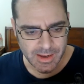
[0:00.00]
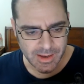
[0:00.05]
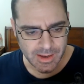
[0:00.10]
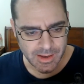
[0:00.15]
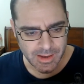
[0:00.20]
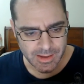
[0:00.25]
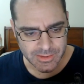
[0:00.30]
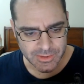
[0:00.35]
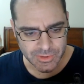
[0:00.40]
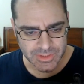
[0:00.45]

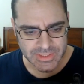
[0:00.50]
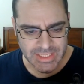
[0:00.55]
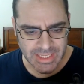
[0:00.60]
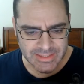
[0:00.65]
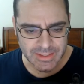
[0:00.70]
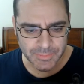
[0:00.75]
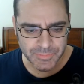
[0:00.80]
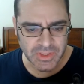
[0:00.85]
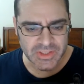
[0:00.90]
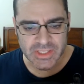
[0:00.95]
So it's not
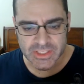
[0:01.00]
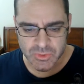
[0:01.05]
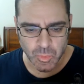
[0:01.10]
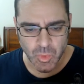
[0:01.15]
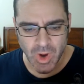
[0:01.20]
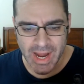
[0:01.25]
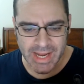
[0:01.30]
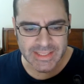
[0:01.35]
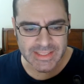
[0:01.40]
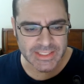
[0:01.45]
something that's
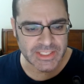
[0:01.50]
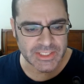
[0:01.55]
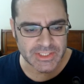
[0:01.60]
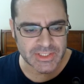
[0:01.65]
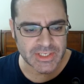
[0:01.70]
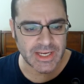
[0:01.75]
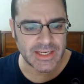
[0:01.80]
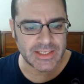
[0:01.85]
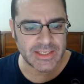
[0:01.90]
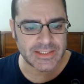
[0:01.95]
widely
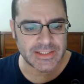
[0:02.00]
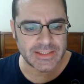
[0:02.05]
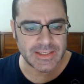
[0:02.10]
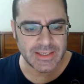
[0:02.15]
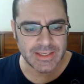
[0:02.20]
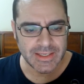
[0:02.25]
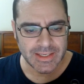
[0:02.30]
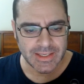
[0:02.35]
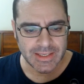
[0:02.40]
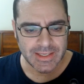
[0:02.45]
discussed.
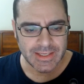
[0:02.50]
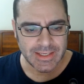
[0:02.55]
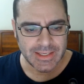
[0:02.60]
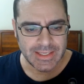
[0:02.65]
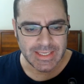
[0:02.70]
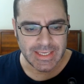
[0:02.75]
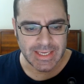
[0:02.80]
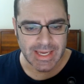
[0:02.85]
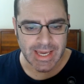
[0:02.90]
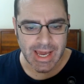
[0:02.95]

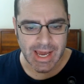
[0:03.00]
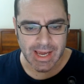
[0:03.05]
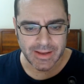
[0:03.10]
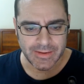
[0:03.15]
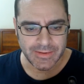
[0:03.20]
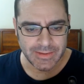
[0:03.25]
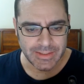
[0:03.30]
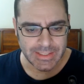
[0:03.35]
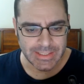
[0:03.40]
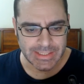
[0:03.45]
Yeah.
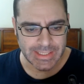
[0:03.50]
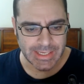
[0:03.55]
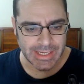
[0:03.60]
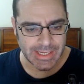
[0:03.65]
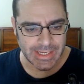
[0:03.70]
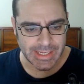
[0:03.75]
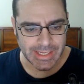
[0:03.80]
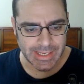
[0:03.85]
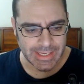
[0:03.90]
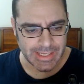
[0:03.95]

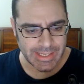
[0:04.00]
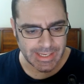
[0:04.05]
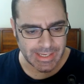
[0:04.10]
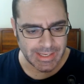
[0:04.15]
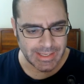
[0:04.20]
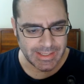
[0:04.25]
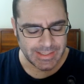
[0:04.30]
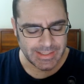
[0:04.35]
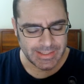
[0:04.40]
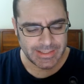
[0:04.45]

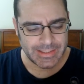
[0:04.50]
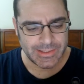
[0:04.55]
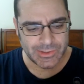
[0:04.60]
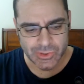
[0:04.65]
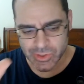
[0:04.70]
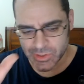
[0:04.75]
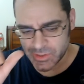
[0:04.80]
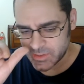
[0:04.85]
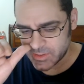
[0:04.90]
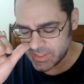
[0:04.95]

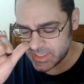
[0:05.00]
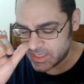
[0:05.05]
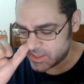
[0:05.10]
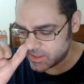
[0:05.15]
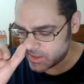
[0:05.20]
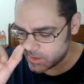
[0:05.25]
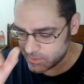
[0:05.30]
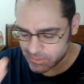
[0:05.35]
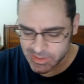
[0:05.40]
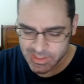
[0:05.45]
Shouldn't,
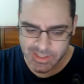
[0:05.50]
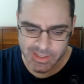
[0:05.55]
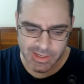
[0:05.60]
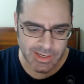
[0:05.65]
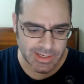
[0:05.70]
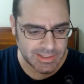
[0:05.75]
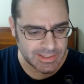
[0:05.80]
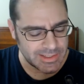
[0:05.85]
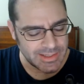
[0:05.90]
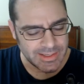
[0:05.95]
yeah, oh
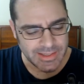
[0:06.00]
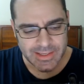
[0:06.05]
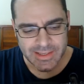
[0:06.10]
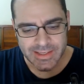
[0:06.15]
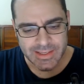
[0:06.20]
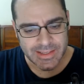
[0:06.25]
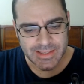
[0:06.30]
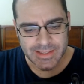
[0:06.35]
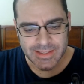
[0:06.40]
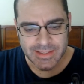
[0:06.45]
God.
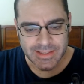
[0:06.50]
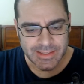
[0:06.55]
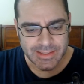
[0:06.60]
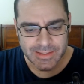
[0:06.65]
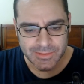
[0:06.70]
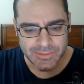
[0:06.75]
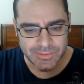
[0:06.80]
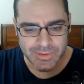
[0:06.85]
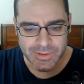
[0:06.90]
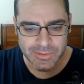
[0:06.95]

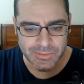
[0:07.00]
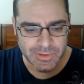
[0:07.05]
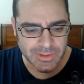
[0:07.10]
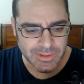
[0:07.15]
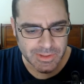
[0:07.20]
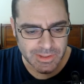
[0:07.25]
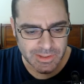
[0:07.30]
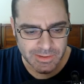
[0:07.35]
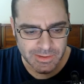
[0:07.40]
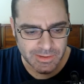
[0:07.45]

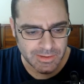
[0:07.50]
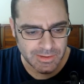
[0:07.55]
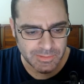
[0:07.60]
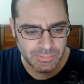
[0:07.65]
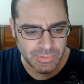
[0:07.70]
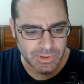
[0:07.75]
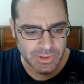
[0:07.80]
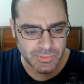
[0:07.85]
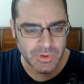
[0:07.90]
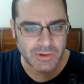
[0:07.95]
Oh
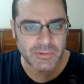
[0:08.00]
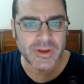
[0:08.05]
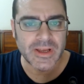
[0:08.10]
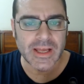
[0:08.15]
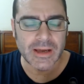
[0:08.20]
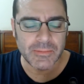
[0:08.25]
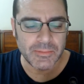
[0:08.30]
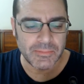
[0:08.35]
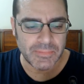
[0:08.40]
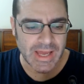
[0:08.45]
boy, we're
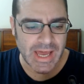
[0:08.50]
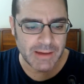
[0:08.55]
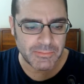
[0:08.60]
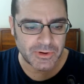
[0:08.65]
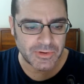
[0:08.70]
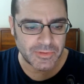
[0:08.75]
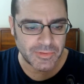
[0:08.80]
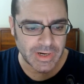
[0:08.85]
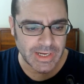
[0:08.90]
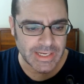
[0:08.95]
becoming
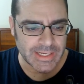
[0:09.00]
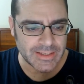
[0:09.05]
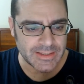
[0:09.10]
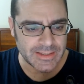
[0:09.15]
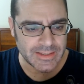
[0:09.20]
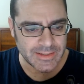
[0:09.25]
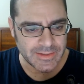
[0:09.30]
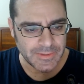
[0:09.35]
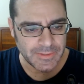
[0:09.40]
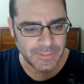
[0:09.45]
Babel, right?
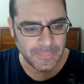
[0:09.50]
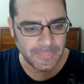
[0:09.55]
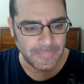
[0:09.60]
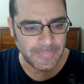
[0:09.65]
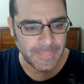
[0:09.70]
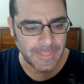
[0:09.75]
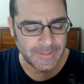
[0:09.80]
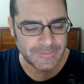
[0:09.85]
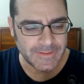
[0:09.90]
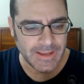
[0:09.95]

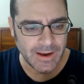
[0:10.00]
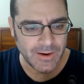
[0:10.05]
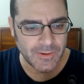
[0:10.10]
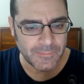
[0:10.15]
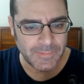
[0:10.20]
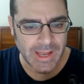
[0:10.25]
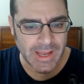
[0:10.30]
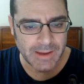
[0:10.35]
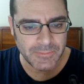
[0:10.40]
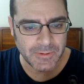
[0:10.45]
Tower of
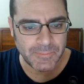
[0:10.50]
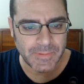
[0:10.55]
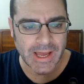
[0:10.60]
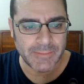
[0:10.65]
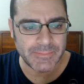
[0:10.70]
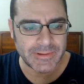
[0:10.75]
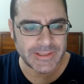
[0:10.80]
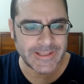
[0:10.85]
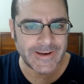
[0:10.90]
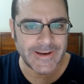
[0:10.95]
Babel,
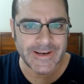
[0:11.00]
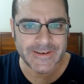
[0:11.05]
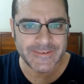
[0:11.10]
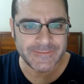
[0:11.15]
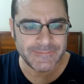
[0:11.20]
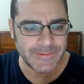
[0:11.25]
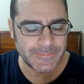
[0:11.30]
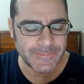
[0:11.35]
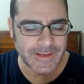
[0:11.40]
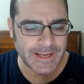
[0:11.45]
Babylon.
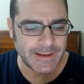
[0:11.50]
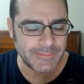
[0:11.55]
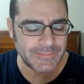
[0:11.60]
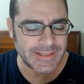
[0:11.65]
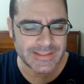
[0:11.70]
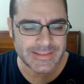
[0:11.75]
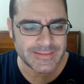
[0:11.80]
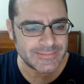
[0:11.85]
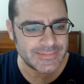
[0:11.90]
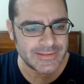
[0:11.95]
We're
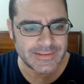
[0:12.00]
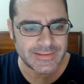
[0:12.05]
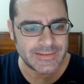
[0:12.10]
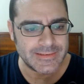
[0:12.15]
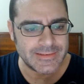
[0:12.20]
becoming, oh.